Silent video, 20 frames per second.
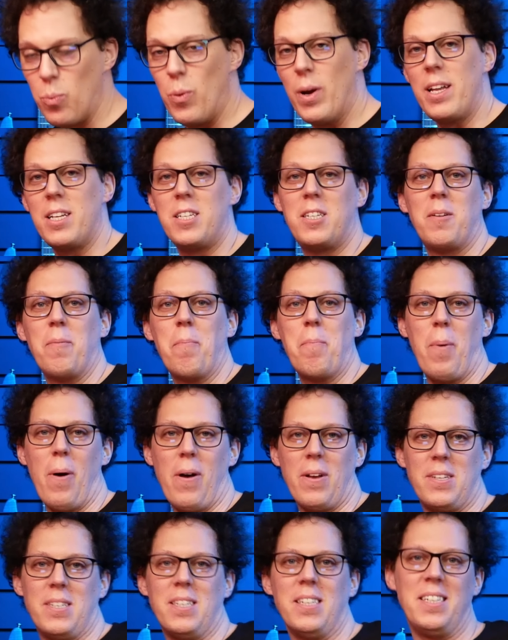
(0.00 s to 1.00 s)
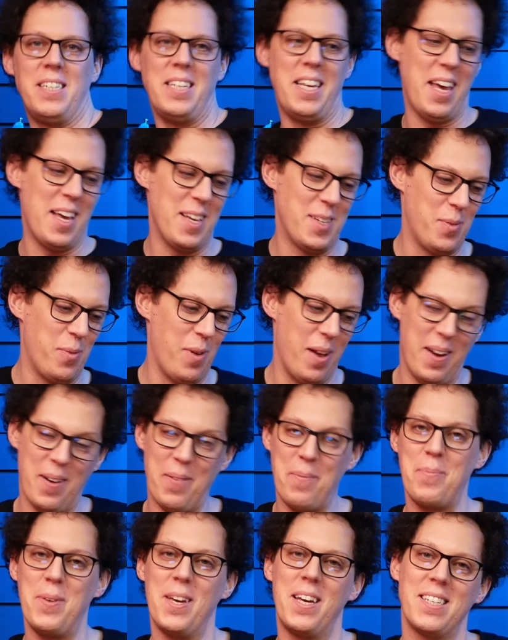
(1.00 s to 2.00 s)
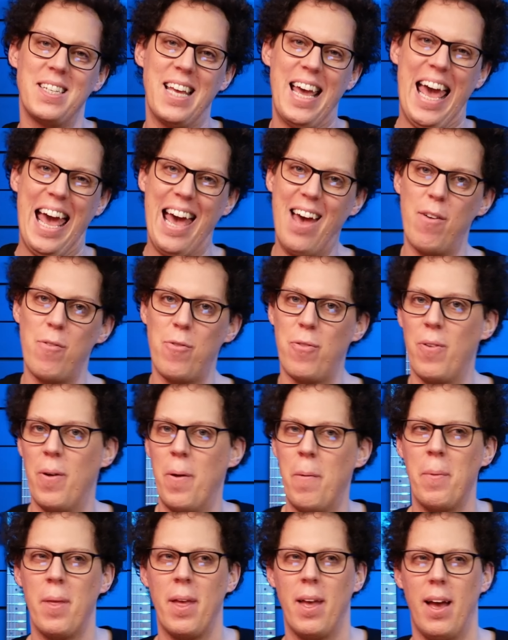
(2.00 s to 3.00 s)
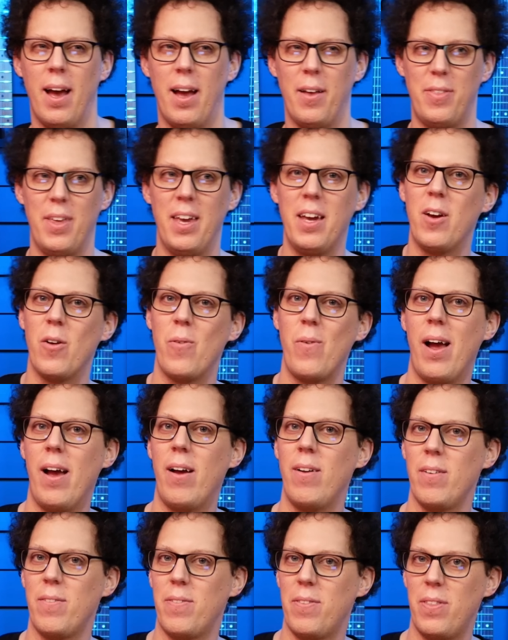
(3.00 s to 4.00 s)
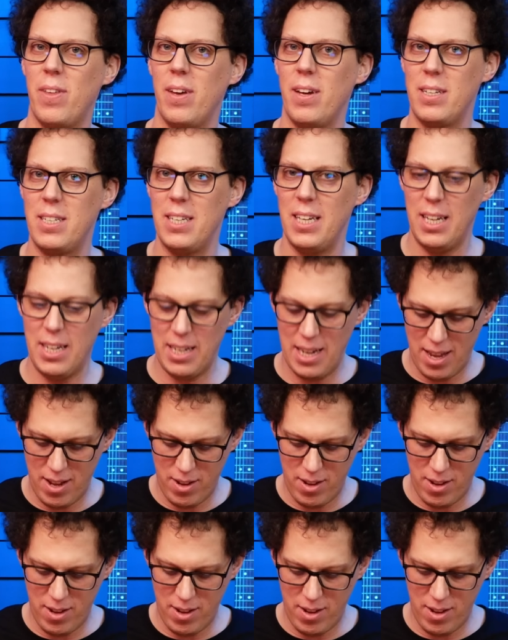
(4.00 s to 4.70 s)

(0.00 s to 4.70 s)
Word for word: which Boss DS1, because I have, I think, around 13